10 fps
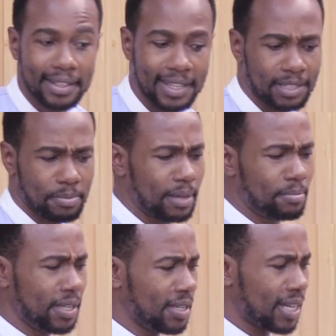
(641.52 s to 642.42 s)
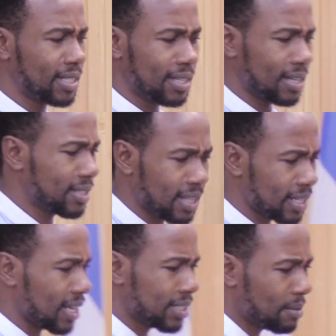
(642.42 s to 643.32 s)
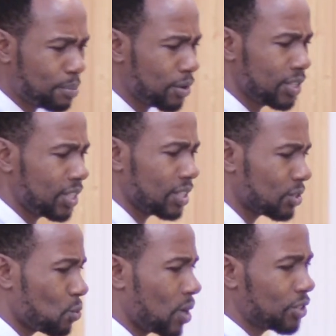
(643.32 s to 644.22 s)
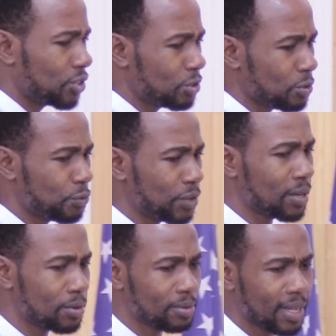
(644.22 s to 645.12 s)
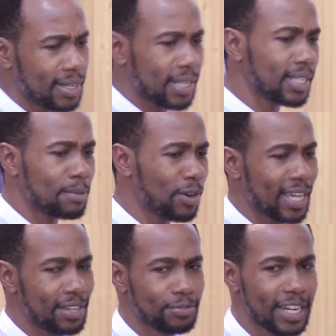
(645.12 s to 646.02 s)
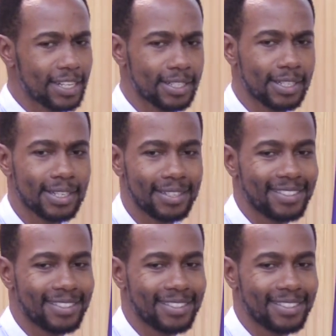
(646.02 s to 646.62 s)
that maybe at some point Jesus wants you to feel the same way he felt.